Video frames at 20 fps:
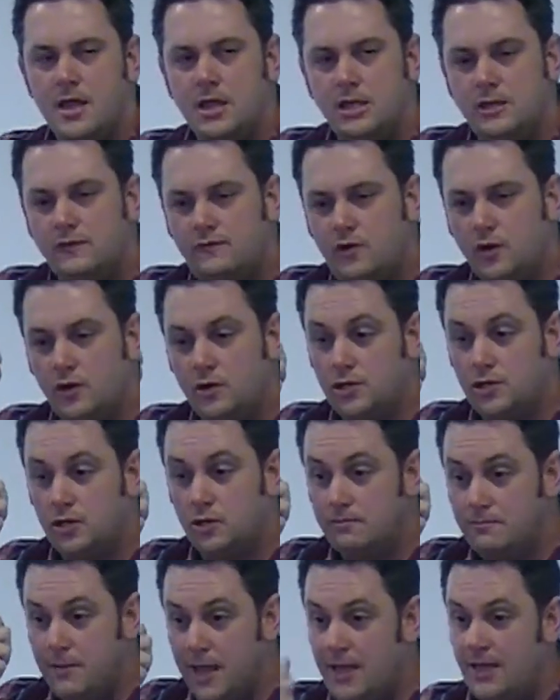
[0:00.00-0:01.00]
You've got your
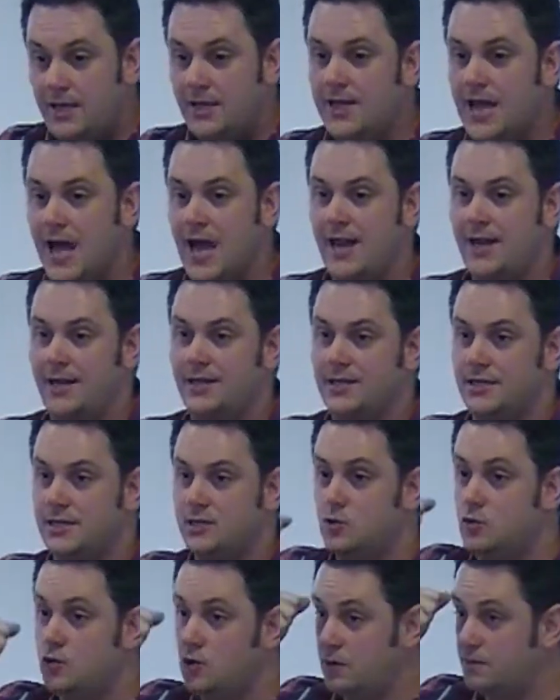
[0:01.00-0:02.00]
main characters
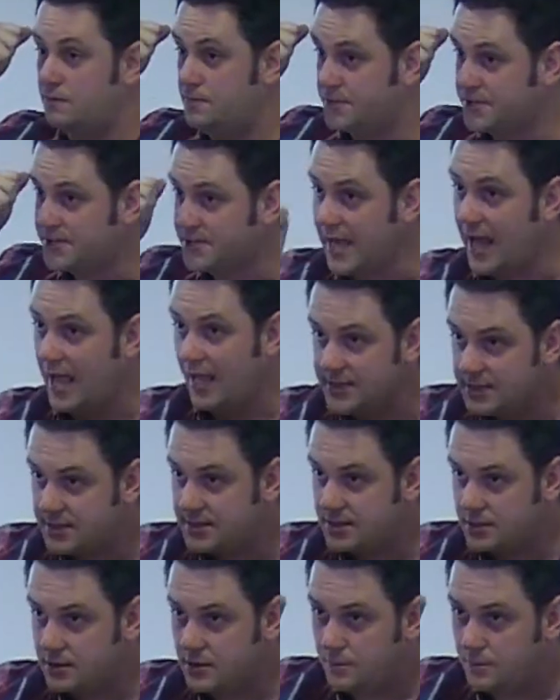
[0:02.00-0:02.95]
who are obsessed.